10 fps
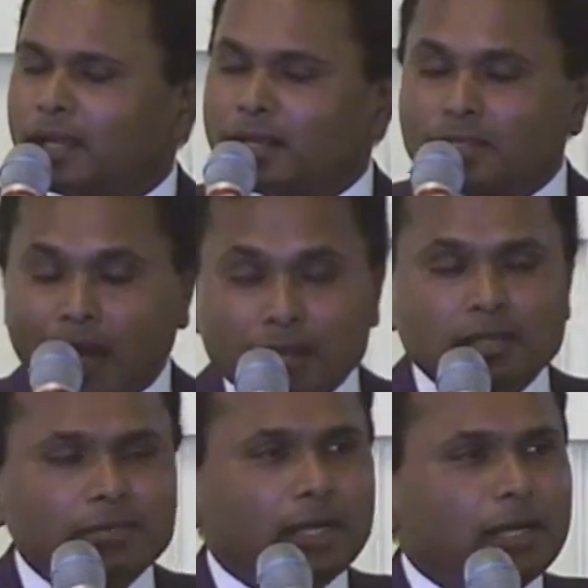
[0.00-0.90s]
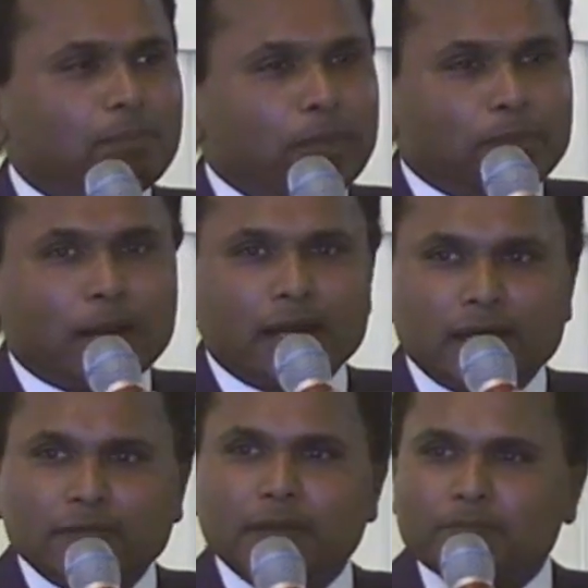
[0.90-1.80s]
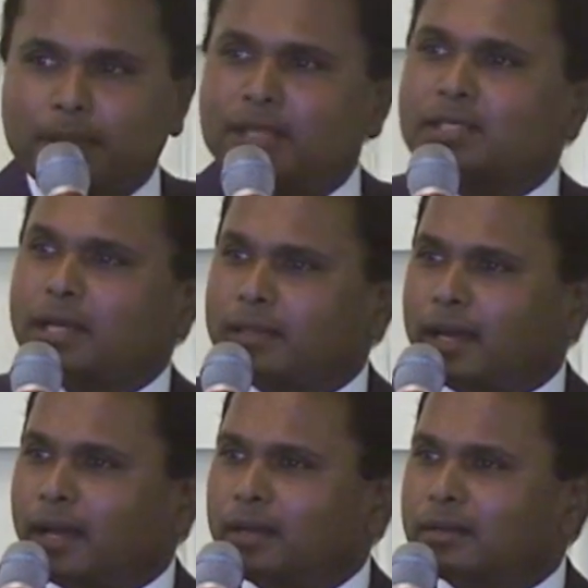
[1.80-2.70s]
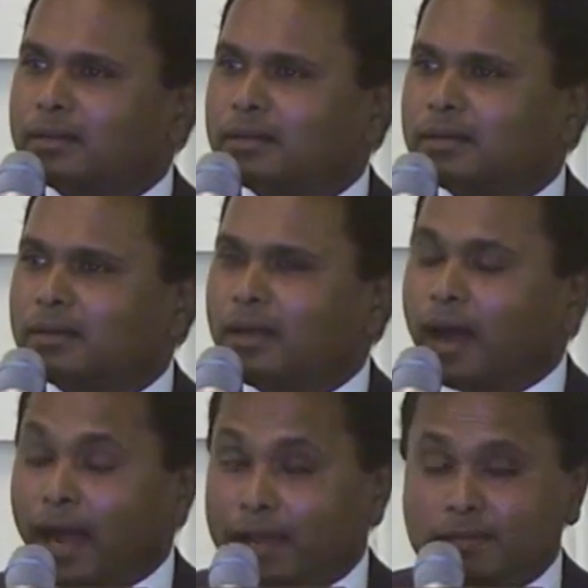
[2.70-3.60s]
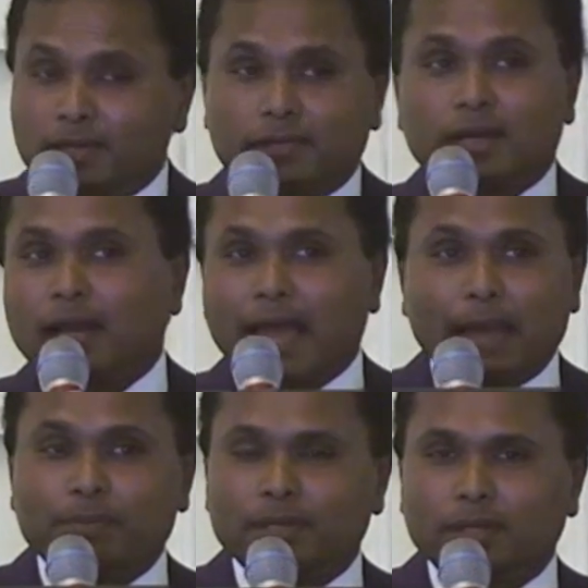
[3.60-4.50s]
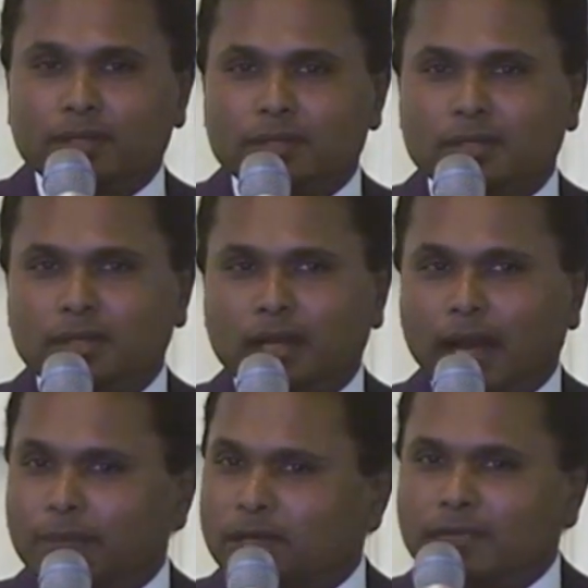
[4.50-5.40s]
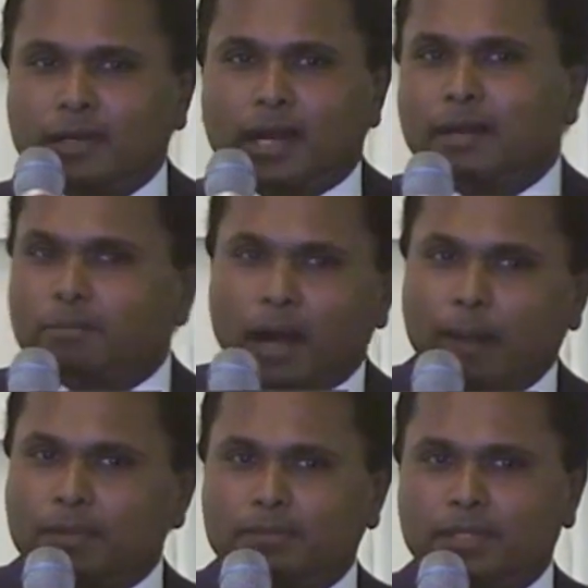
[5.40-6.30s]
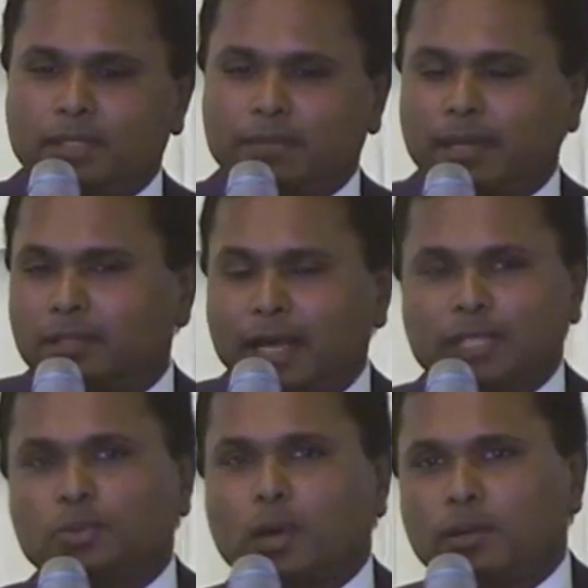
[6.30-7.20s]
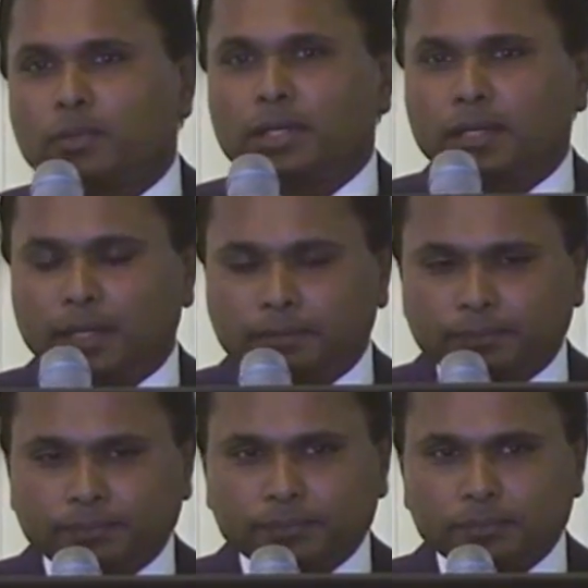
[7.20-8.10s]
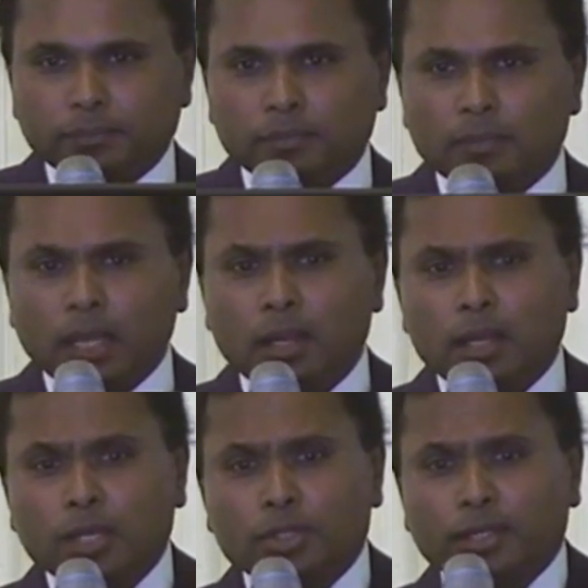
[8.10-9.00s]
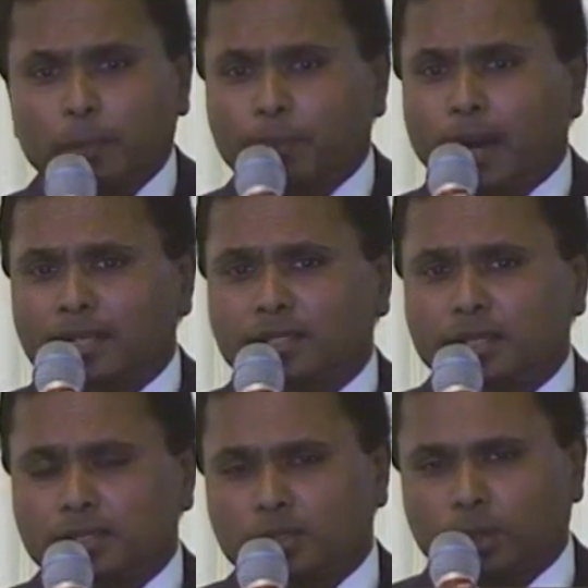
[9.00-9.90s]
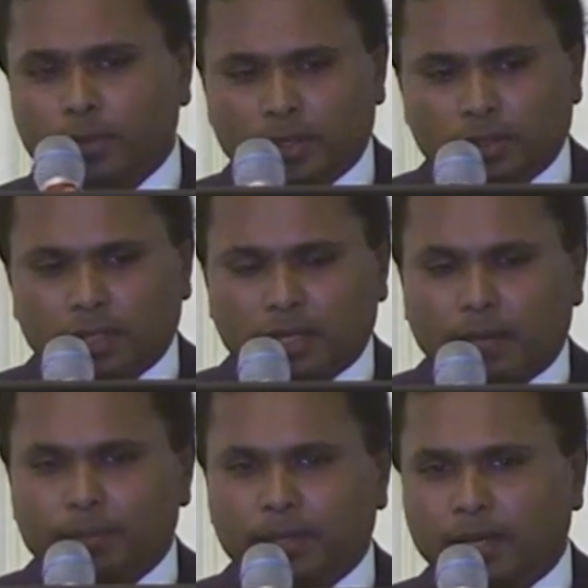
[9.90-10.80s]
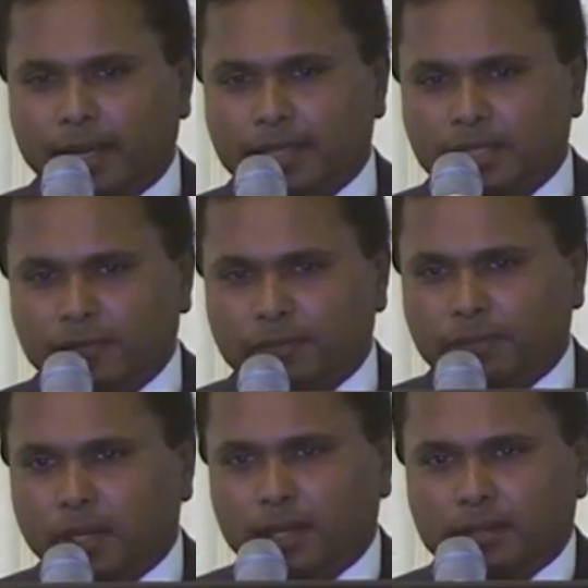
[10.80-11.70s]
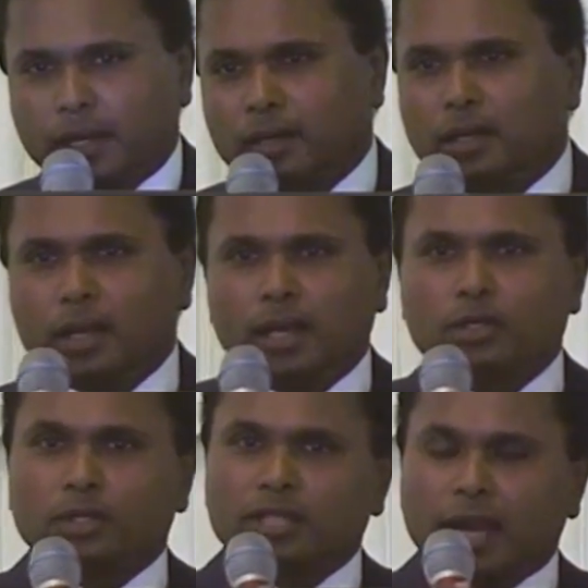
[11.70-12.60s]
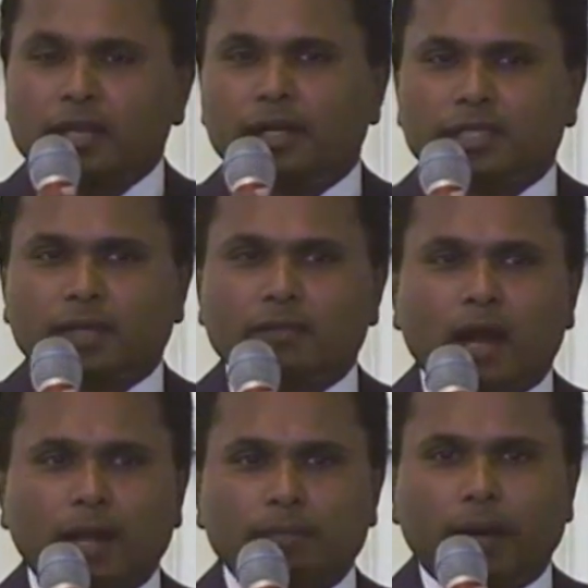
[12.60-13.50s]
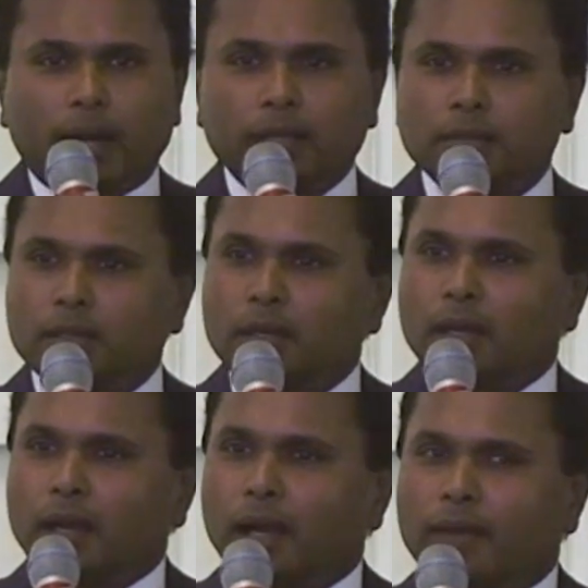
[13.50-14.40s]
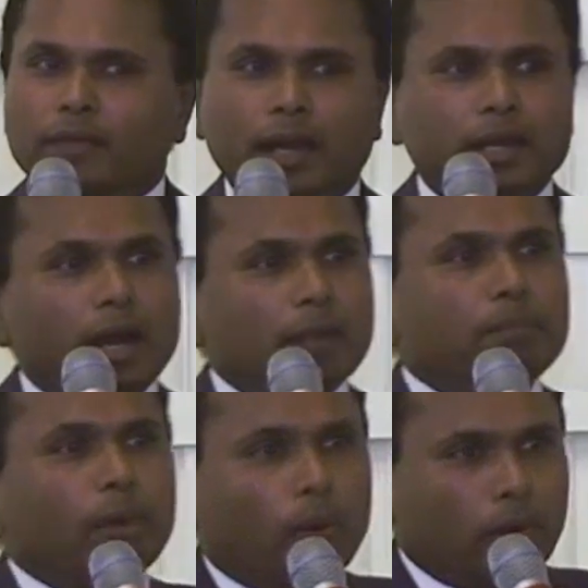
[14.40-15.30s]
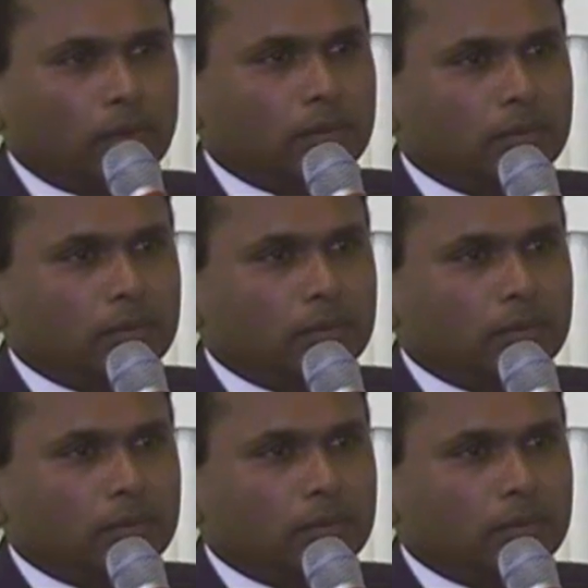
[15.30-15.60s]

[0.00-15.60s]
Because ultimately, people are driven based on that. I am driven on happiness. I'm driven on optimism, and that's what we did. So in the process, we took the company, like I said, from there. So 10 years have gone by, and then I got bored.